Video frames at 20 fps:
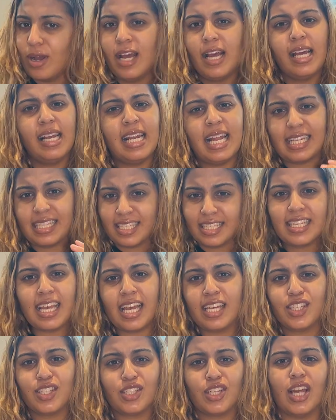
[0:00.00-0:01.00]
let's
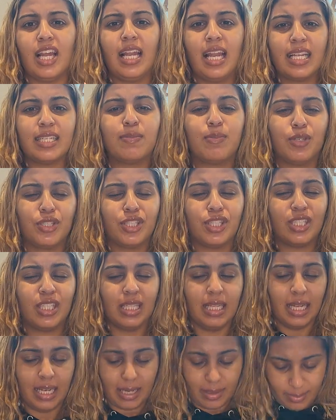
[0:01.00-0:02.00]
test her and let's push it to the
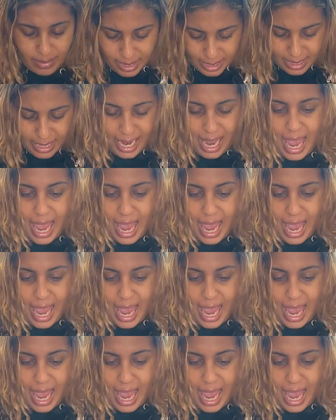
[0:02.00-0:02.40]
limit.